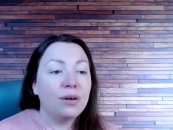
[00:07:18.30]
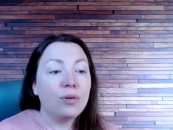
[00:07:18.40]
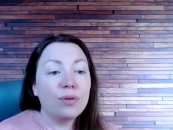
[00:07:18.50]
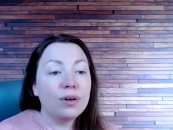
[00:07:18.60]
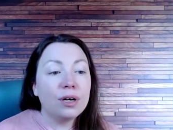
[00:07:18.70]

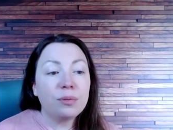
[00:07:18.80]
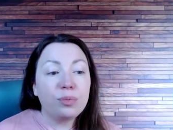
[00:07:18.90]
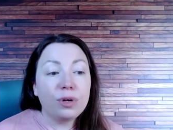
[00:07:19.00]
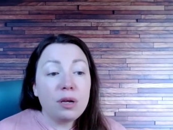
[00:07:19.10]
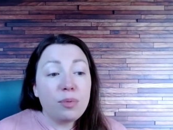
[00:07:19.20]
or
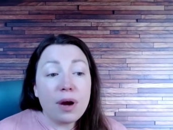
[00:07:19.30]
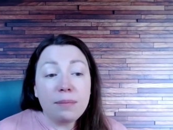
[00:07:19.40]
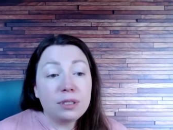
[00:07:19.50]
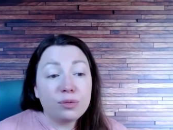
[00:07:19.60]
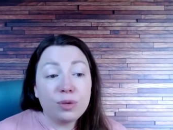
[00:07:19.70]

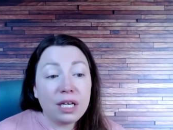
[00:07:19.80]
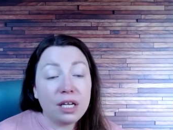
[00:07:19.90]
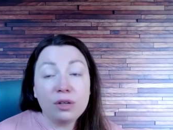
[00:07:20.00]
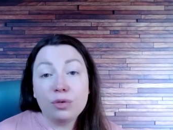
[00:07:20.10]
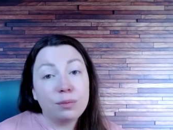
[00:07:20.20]
pre-prepped
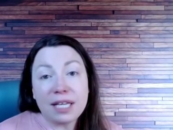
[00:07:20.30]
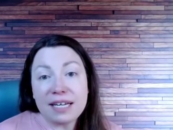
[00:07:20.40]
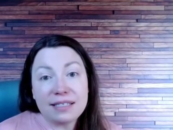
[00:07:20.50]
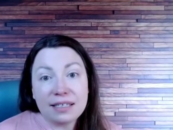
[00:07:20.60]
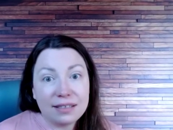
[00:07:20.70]
reading group
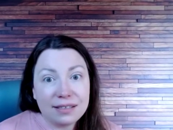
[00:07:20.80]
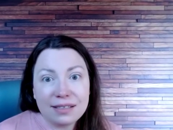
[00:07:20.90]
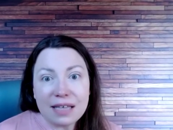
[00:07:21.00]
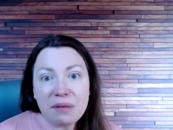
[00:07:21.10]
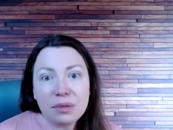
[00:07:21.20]
lessons
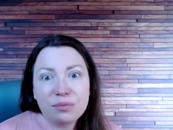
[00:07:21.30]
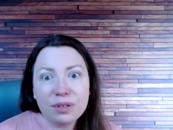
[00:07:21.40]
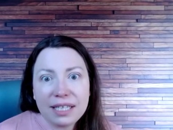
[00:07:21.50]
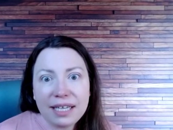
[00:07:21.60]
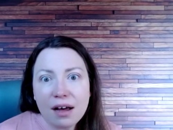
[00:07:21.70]
that would
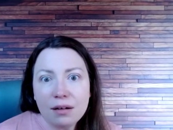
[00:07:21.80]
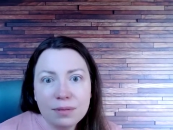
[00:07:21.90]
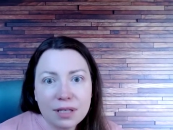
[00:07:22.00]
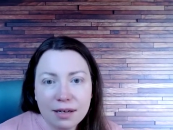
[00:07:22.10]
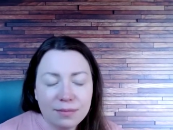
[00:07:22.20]
really
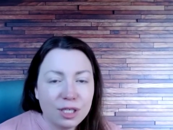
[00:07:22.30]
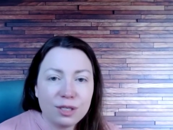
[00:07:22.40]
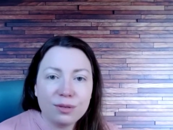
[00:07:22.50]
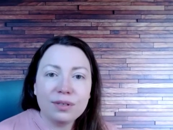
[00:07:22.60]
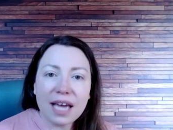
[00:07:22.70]
help them
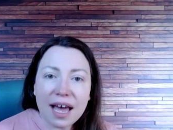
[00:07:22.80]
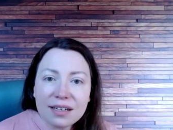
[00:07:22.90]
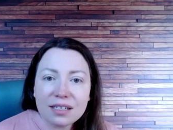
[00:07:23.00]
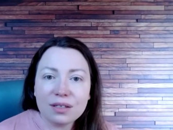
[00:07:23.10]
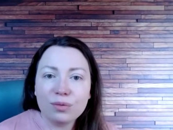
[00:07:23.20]
to
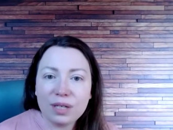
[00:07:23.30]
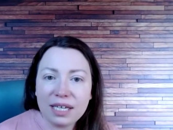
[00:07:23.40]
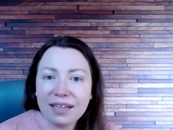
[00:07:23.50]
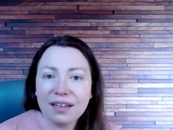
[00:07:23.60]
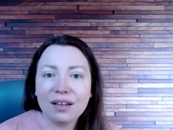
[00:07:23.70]
get the
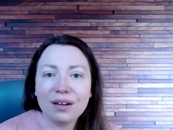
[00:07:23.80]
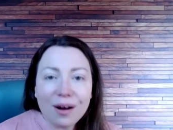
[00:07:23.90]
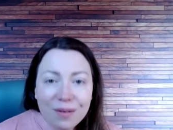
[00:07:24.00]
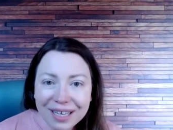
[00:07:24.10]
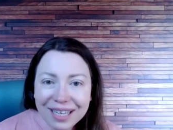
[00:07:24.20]
reading
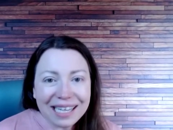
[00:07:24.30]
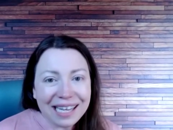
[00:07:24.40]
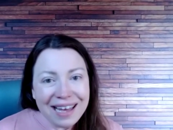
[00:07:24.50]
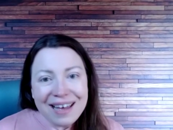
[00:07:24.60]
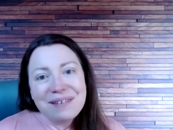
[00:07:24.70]
going
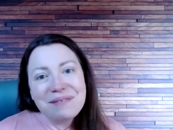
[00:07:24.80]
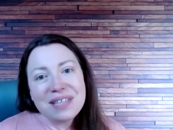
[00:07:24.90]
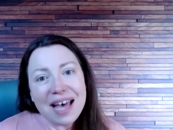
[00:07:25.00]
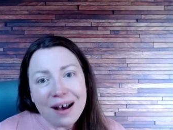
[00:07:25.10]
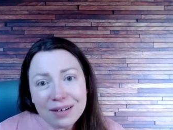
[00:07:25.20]

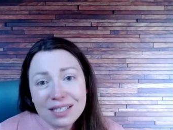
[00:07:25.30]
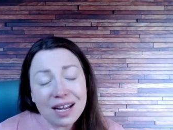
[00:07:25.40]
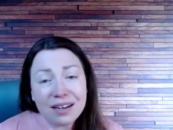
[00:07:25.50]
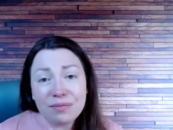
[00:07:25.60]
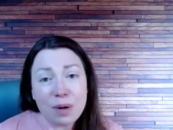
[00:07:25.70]
without a
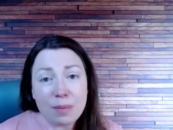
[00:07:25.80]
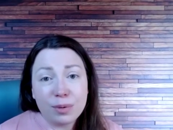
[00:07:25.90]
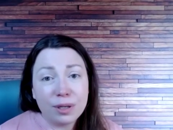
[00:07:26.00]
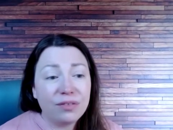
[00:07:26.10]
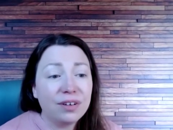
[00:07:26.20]
ton of prep
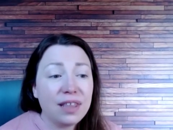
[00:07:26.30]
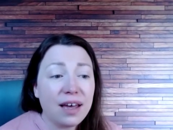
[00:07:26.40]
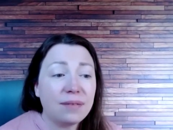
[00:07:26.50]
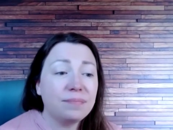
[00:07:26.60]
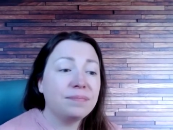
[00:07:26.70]
work for
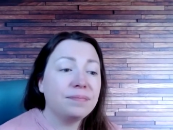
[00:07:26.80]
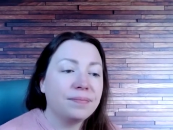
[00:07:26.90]
them.